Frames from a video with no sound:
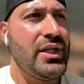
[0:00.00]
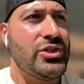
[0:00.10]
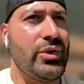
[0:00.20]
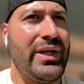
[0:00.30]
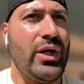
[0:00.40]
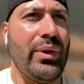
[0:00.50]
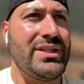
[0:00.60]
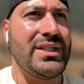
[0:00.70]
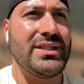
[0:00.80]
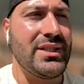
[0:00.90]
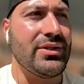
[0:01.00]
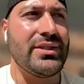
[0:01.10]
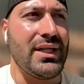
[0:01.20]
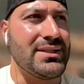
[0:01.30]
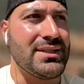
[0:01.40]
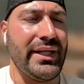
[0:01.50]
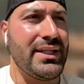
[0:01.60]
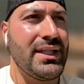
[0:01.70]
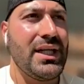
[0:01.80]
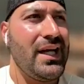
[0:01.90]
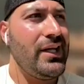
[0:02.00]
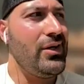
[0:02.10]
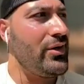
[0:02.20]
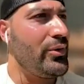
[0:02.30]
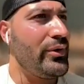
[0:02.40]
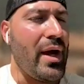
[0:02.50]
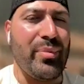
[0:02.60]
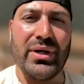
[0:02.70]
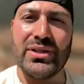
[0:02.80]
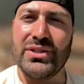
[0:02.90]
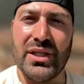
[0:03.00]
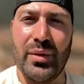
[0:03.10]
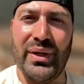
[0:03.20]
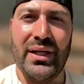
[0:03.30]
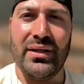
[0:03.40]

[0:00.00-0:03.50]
So he always instilled in us, like, you don't know who that person's going to be.